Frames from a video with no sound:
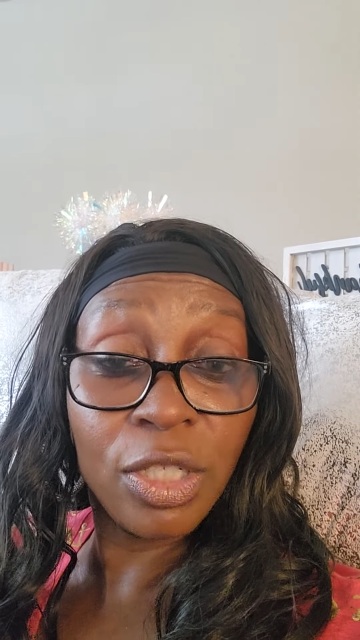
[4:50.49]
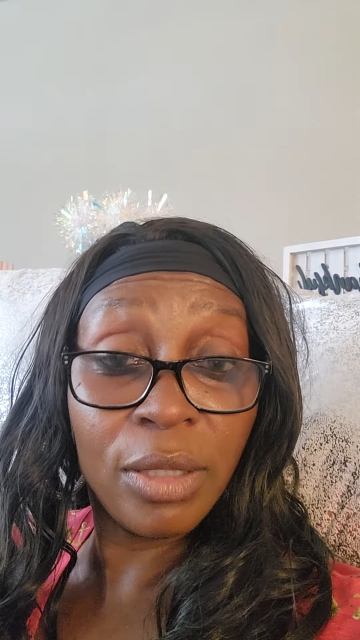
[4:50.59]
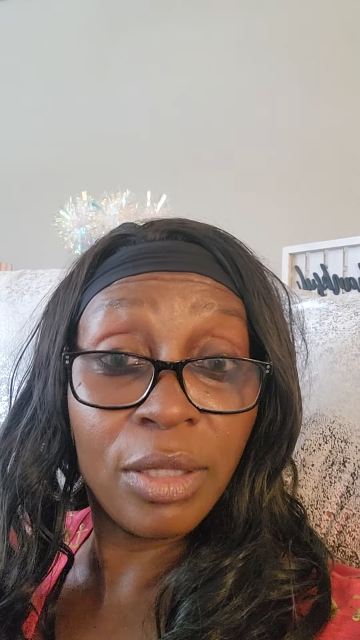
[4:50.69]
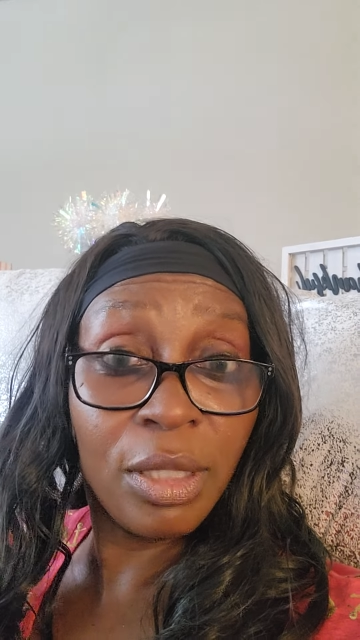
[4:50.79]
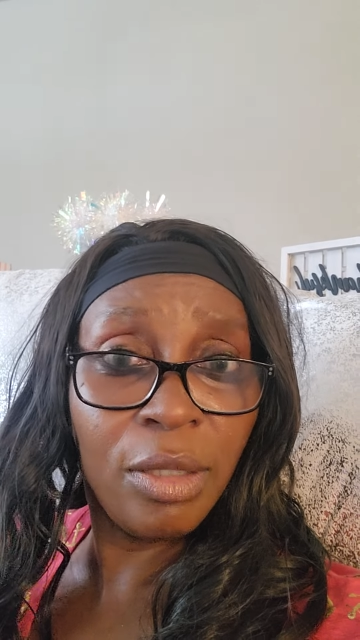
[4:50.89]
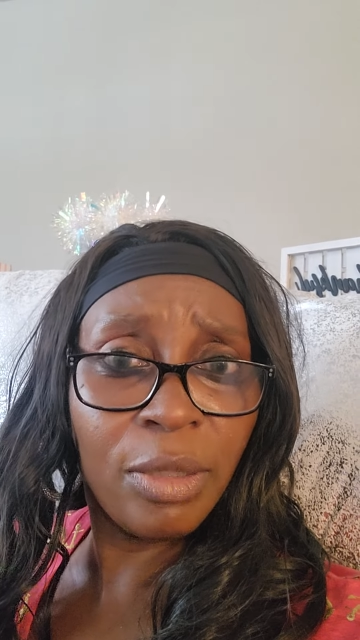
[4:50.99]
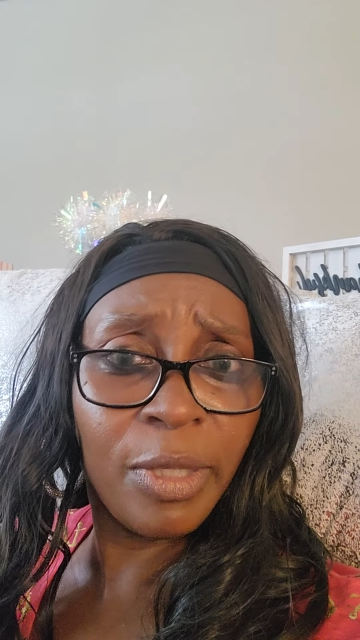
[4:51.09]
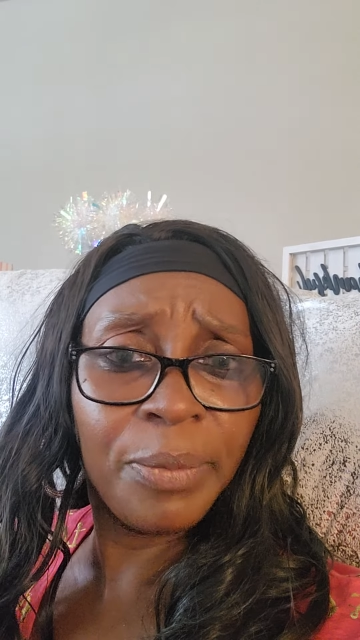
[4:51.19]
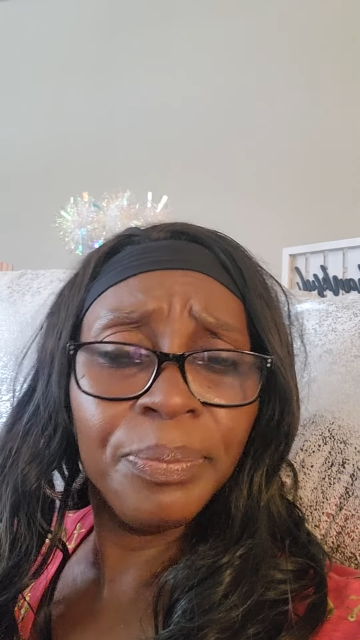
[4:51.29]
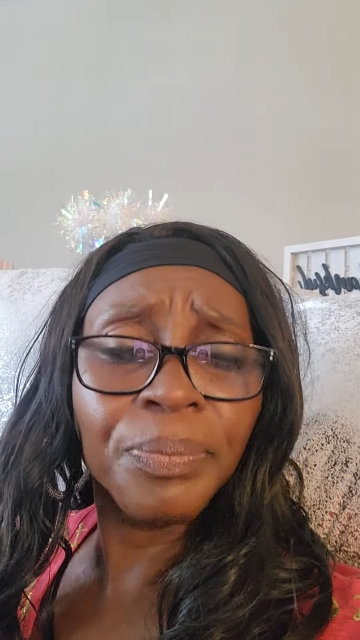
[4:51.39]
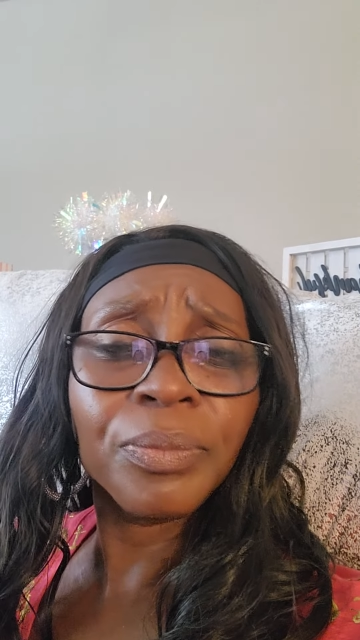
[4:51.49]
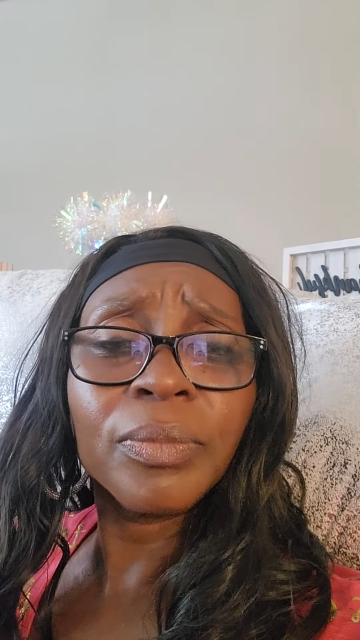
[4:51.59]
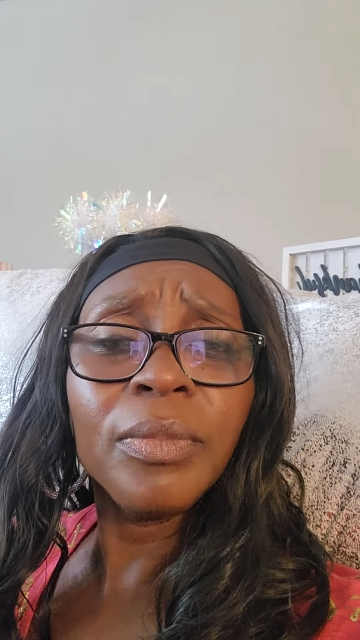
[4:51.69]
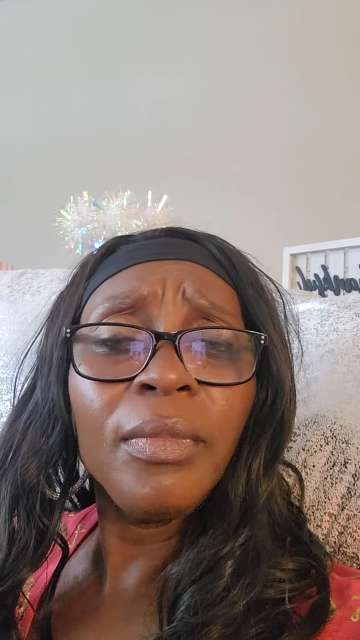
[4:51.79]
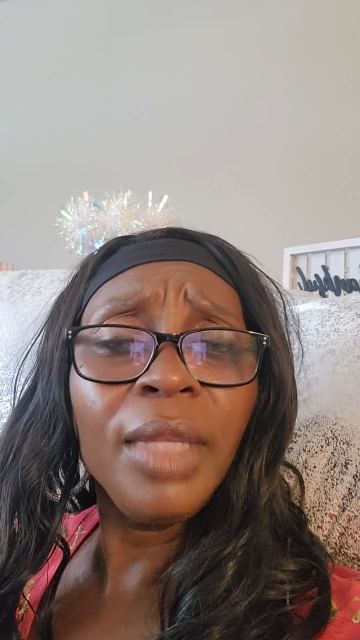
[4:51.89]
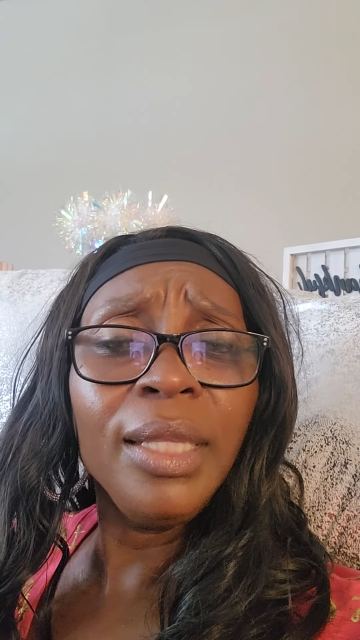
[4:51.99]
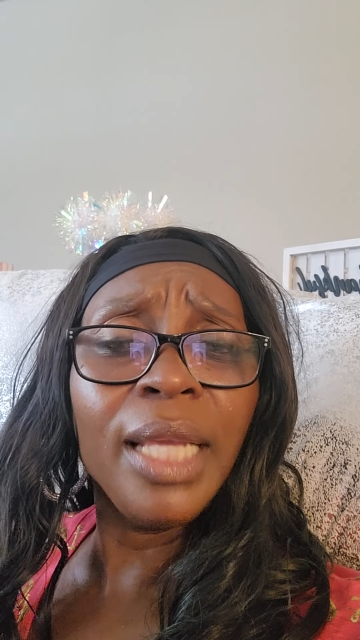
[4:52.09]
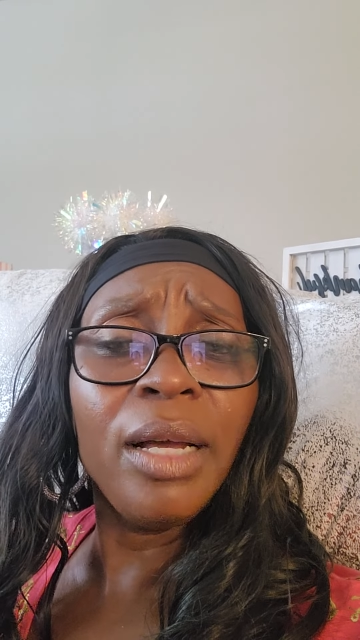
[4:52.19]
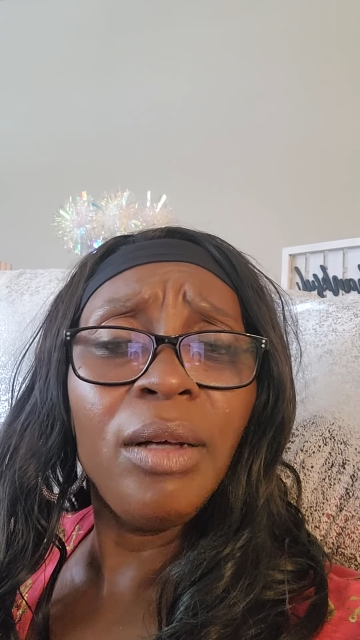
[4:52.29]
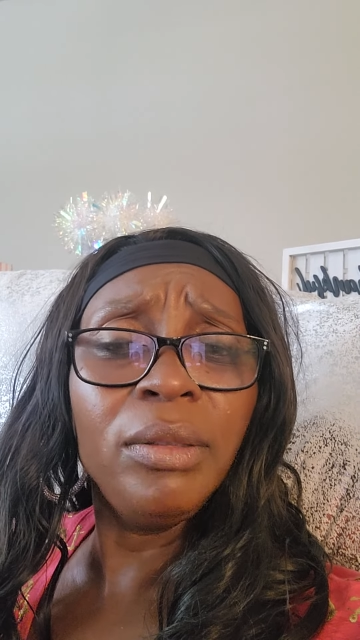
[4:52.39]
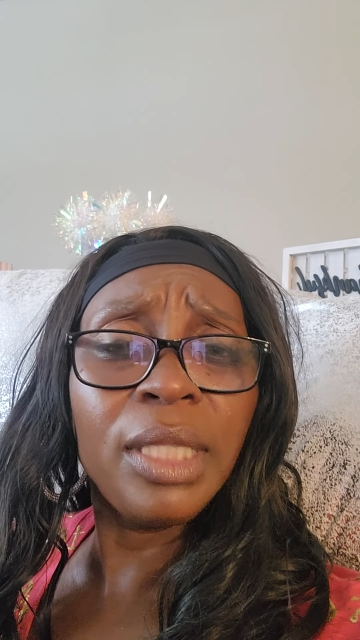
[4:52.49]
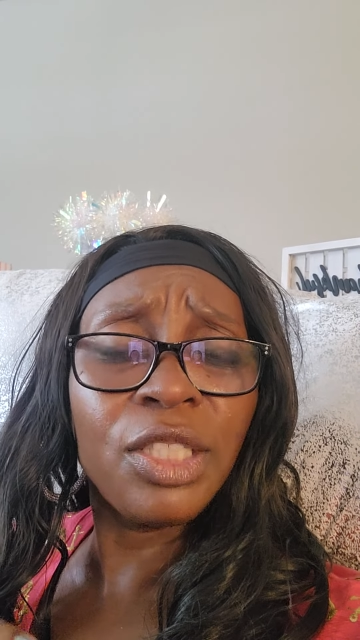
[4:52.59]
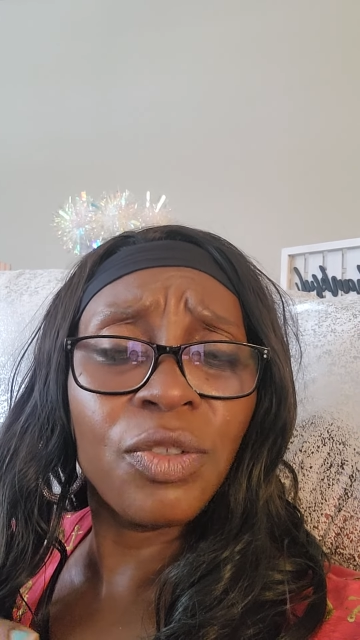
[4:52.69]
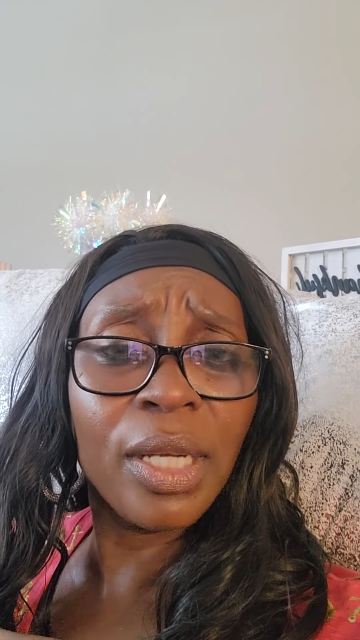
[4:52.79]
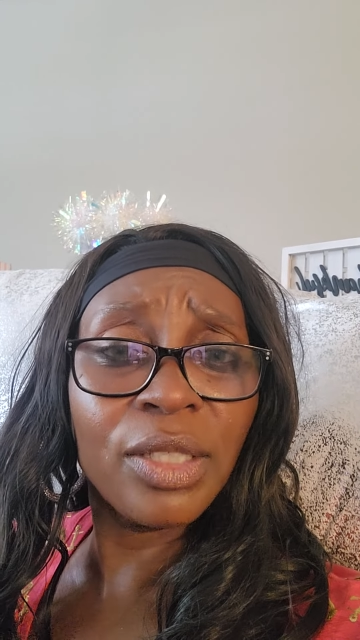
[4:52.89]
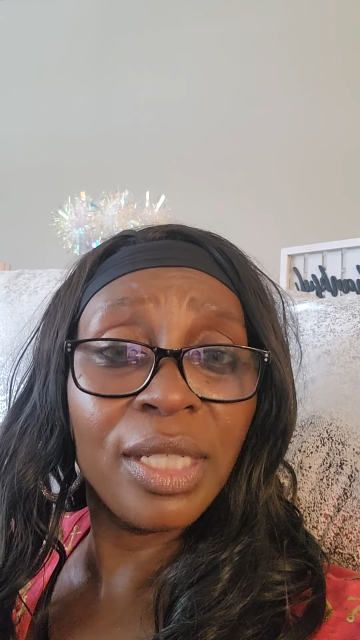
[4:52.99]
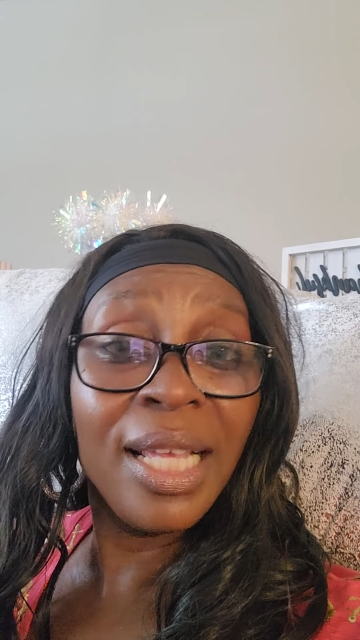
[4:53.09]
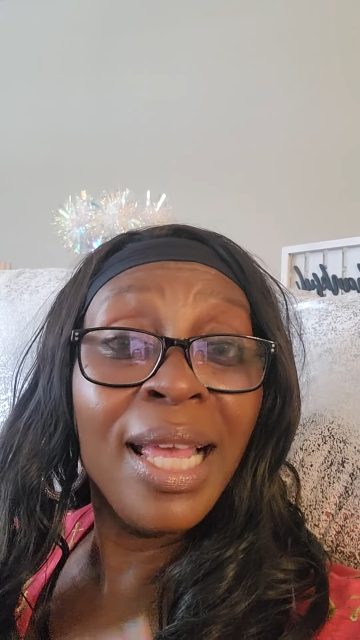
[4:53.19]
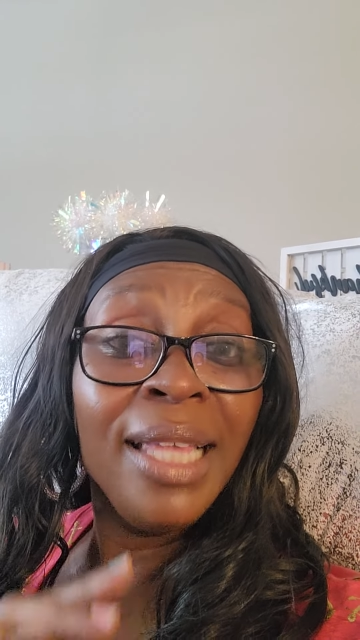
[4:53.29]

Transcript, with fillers: excuse me, their own destruction.